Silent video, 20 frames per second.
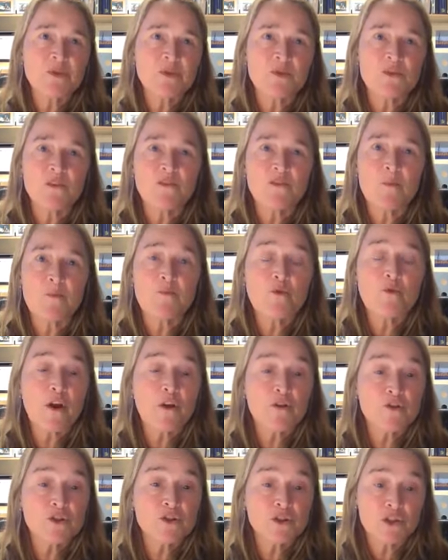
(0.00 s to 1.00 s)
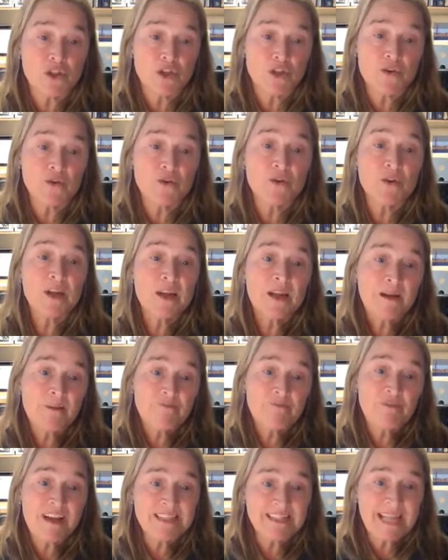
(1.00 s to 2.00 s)
sort of approach to
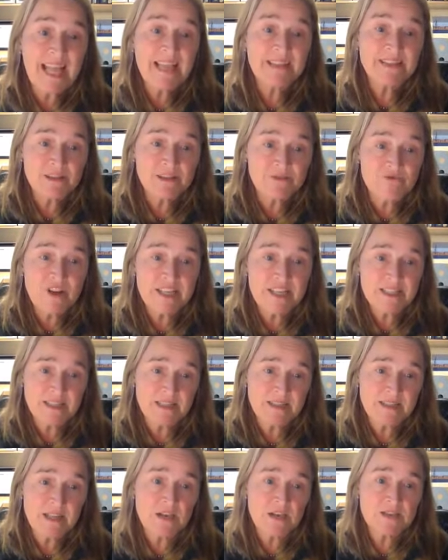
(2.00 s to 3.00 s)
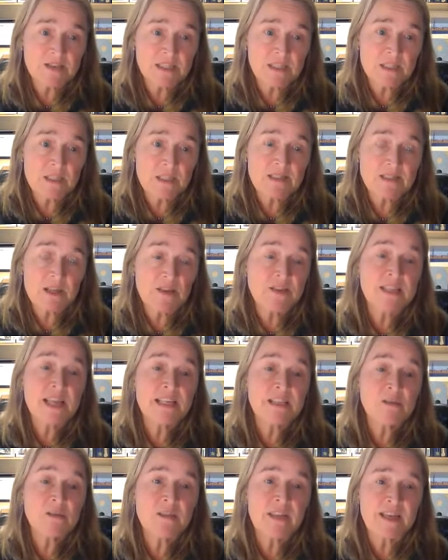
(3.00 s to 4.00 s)
breast cancer risk
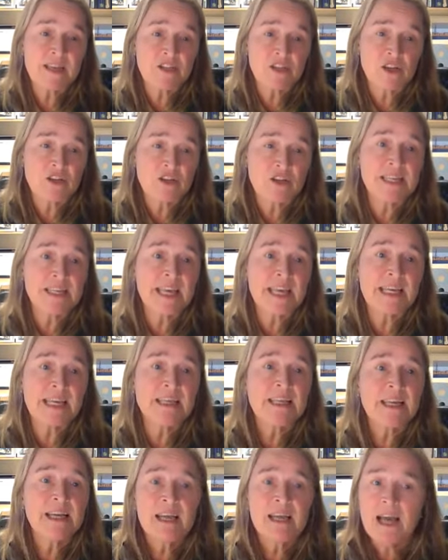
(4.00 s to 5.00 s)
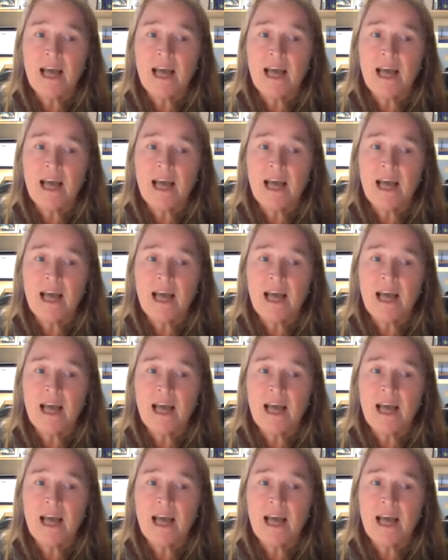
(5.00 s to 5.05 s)
associated with HRT.